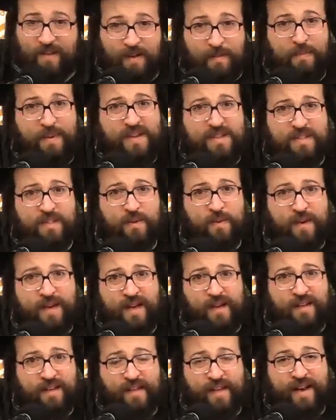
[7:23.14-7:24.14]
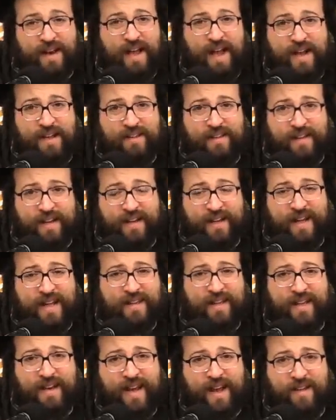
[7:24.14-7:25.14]
pass away in Gan Eden, I'm gonna
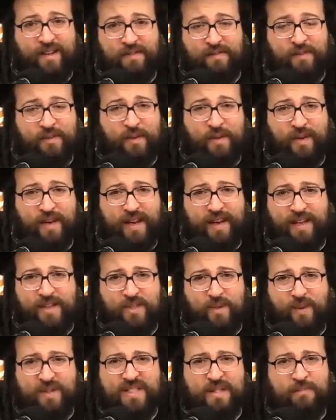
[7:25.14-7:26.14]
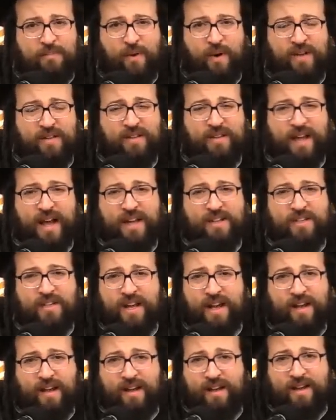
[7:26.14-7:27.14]
get Gan Eden for you learning. So what's the point? I
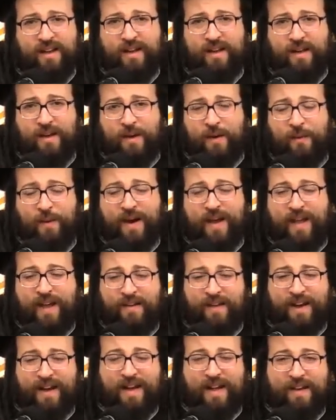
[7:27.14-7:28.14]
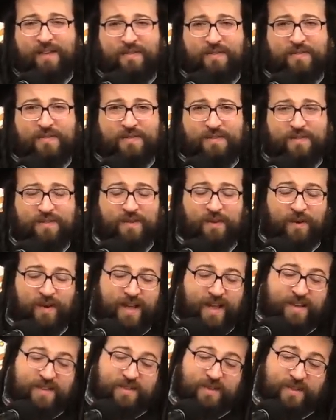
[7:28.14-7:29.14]
have to
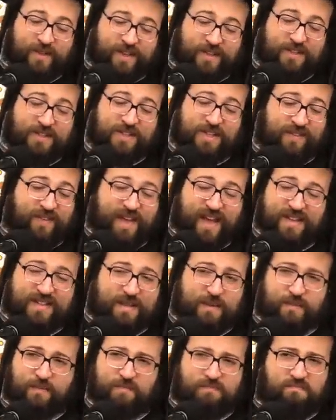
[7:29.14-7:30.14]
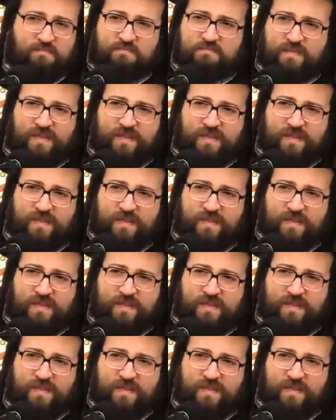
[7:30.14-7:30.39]
learn. So the yeshiva asked him,